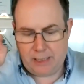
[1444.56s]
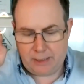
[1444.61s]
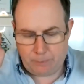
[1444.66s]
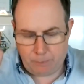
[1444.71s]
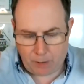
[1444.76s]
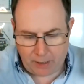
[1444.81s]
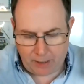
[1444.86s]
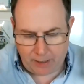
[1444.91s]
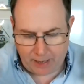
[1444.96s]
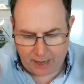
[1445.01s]
is
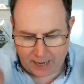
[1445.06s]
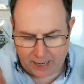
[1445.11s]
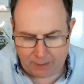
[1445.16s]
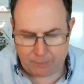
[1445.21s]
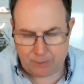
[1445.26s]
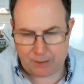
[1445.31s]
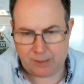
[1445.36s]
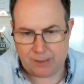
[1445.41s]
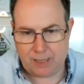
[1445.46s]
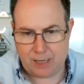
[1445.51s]
my
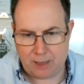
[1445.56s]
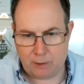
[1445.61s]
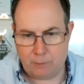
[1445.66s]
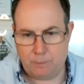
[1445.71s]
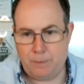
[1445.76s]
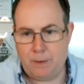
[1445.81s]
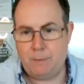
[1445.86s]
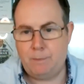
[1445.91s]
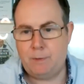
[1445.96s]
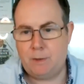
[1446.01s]
aim is to
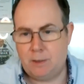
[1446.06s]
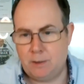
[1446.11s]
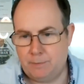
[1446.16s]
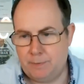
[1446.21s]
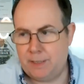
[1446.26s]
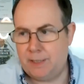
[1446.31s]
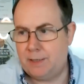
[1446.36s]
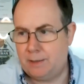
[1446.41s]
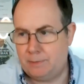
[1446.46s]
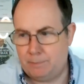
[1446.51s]
help people come
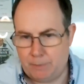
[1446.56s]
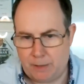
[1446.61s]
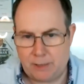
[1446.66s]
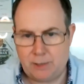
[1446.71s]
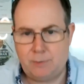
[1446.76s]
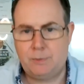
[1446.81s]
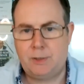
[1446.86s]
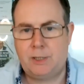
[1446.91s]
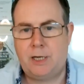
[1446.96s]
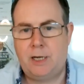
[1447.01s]
in and make
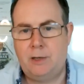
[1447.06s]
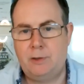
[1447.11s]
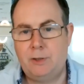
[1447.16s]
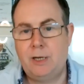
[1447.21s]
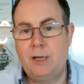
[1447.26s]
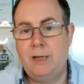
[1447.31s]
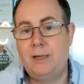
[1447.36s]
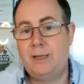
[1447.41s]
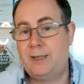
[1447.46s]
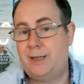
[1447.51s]
some
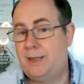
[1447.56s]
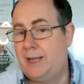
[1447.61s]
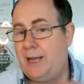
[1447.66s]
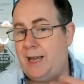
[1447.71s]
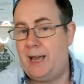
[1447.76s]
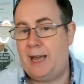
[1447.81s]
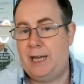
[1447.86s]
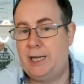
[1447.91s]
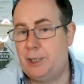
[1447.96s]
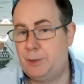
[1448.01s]
sales so they
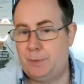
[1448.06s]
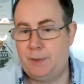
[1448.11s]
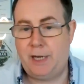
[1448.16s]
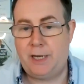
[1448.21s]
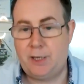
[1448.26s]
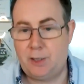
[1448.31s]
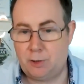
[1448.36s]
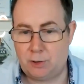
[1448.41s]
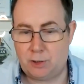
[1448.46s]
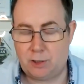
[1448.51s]
get
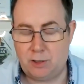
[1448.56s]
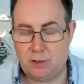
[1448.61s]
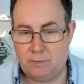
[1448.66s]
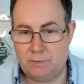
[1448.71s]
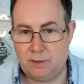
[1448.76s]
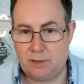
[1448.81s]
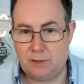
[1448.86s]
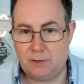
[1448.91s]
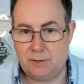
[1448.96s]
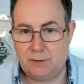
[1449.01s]
HBA costs
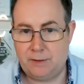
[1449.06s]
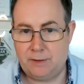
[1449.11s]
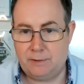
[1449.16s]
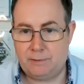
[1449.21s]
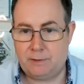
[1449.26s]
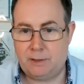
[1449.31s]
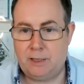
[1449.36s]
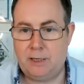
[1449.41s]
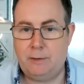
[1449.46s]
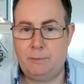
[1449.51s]
covered,
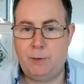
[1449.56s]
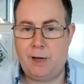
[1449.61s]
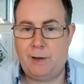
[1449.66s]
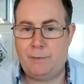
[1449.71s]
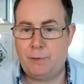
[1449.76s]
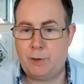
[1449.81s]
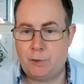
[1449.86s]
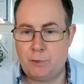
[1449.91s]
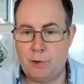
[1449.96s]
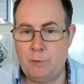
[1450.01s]
right? We
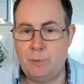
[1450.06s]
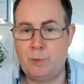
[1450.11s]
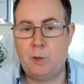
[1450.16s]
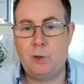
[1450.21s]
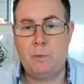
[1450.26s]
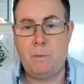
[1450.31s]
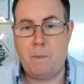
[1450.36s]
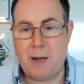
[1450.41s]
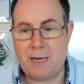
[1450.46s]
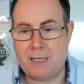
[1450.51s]
have a group
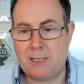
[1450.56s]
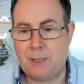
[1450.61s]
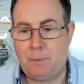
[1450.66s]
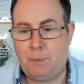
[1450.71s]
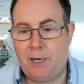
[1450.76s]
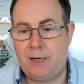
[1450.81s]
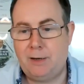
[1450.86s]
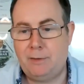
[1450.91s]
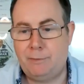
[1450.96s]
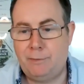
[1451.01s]
called Master
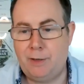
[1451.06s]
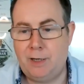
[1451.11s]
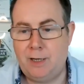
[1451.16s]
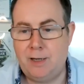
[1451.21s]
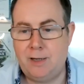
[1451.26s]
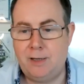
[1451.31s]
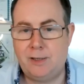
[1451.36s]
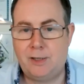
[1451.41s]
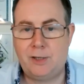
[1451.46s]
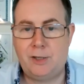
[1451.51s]
Plan
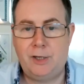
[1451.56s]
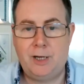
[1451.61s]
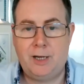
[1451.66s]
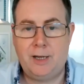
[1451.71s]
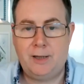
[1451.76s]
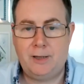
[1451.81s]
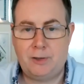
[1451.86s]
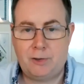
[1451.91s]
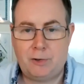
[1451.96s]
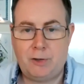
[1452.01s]
Affiliates. You
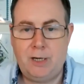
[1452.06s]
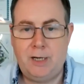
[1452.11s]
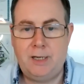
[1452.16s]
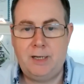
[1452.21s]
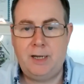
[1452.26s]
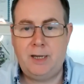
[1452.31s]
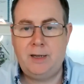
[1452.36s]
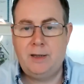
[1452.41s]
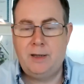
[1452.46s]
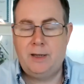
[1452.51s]
get the
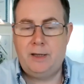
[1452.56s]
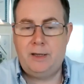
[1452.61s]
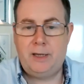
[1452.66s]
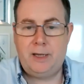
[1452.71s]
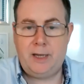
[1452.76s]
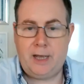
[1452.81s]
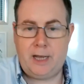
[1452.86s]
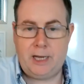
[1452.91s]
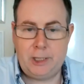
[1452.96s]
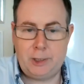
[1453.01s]
trading,
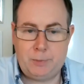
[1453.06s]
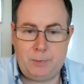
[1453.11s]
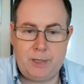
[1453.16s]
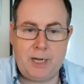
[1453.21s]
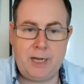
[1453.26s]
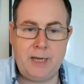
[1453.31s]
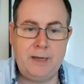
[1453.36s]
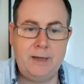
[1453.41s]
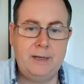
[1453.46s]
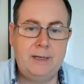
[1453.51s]
you get
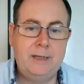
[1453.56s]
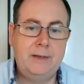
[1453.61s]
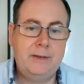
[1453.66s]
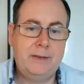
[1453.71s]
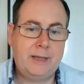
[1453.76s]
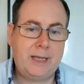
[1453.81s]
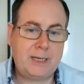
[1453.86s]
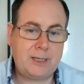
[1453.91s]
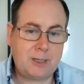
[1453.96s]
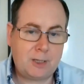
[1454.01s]
HBA.
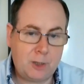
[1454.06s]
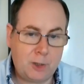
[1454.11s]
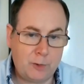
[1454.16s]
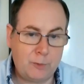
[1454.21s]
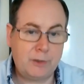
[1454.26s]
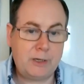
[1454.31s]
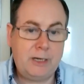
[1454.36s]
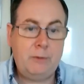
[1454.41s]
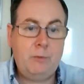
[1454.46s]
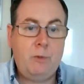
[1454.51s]
That's
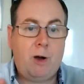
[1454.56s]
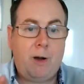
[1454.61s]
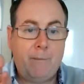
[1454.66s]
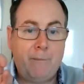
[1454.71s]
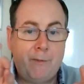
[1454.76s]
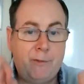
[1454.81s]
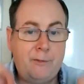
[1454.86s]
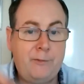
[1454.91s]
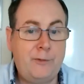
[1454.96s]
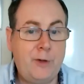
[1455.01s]
currently what
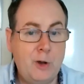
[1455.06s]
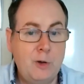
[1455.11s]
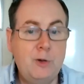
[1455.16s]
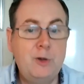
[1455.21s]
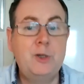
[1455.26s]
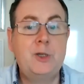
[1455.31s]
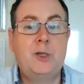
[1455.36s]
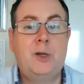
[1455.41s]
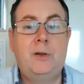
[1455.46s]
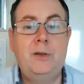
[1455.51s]
I'm
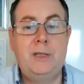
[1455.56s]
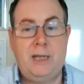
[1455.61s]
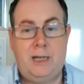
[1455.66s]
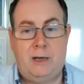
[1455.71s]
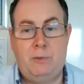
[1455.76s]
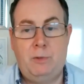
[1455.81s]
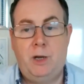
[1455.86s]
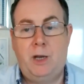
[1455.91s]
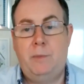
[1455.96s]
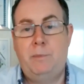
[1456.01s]
focused on
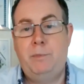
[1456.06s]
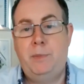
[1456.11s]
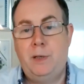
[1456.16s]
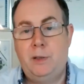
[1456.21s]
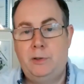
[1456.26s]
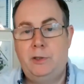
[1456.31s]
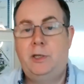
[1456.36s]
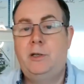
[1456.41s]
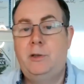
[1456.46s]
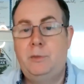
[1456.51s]
now while I'm
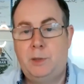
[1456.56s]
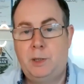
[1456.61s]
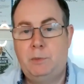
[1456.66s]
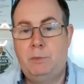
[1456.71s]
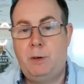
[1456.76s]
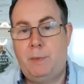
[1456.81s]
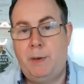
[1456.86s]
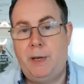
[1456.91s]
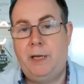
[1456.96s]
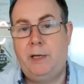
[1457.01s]
building up some
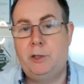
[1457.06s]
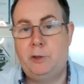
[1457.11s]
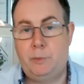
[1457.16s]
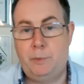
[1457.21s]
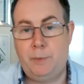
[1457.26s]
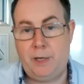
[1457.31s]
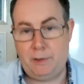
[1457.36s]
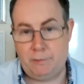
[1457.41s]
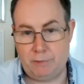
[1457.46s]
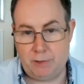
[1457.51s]
of my
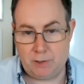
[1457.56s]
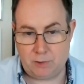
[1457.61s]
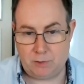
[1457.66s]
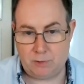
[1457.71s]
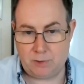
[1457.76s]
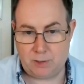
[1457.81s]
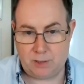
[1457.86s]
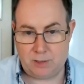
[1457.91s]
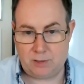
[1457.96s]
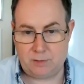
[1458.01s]
NLP
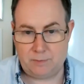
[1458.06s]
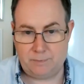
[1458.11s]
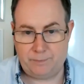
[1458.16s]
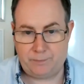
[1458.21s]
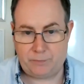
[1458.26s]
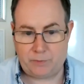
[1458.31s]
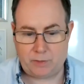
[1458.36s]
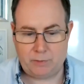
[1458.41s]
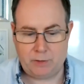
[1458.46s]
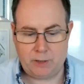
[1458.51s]
resources,
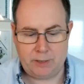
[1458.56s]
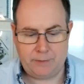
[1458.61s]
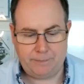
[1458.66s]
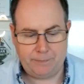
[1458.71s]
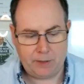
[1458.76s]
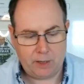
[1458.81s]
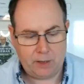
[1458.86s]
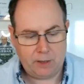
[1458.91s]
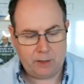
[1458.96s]
right?